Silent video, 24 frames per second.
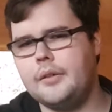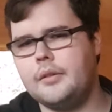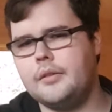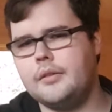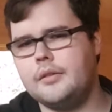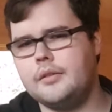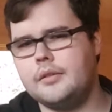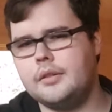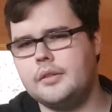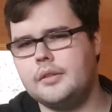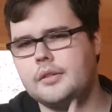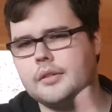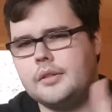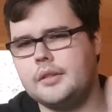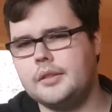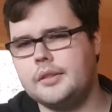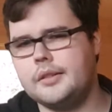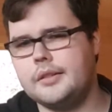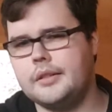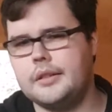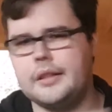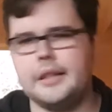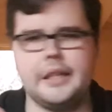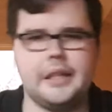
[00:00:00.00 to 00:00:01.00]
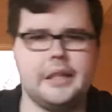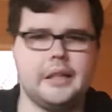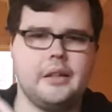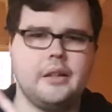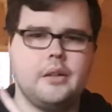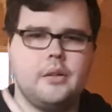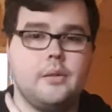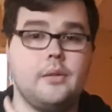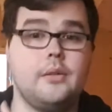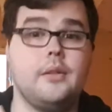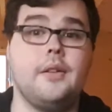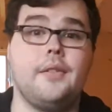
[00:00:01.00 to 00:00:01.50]
out
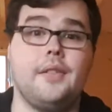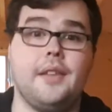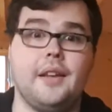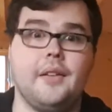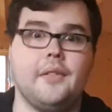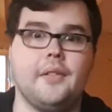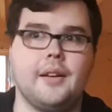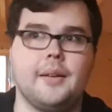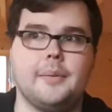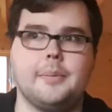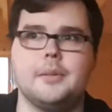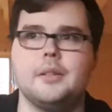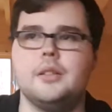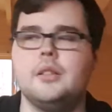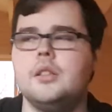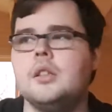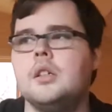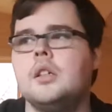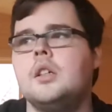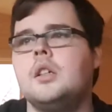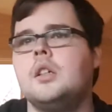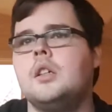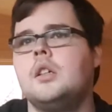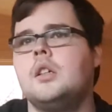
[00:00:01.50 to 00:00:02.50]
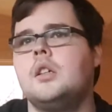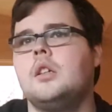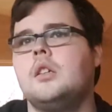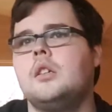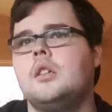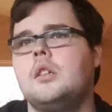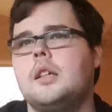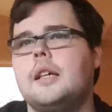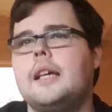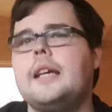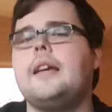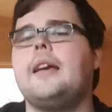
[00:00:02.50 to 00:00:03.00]
if it ever happens.
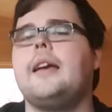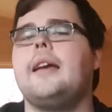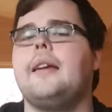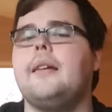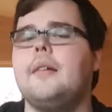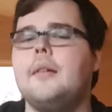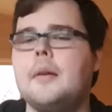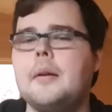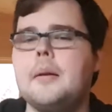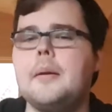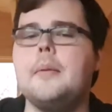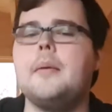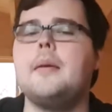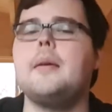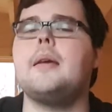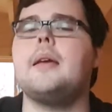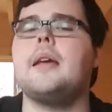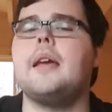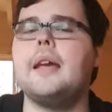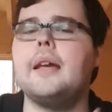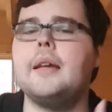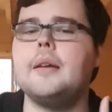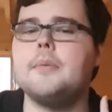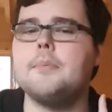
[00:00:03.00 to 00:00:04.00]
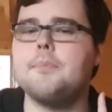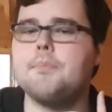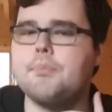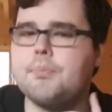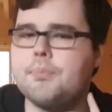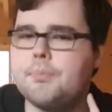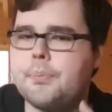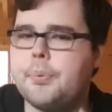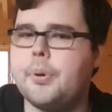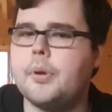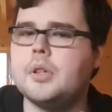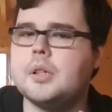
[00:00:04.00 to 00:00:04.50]
It
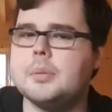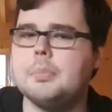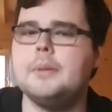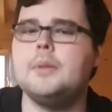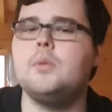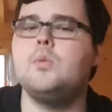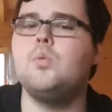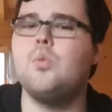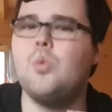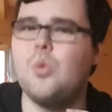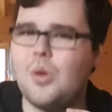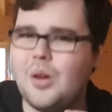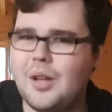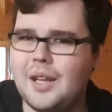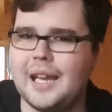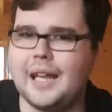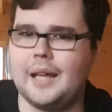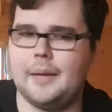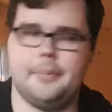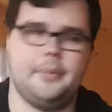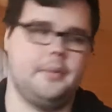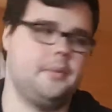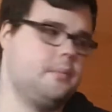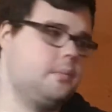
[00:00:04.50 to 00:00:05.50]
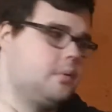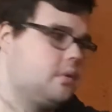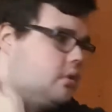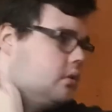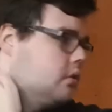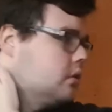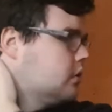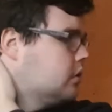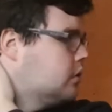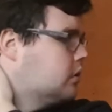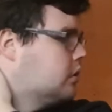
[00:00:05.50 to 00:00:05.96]
possibly will happen, but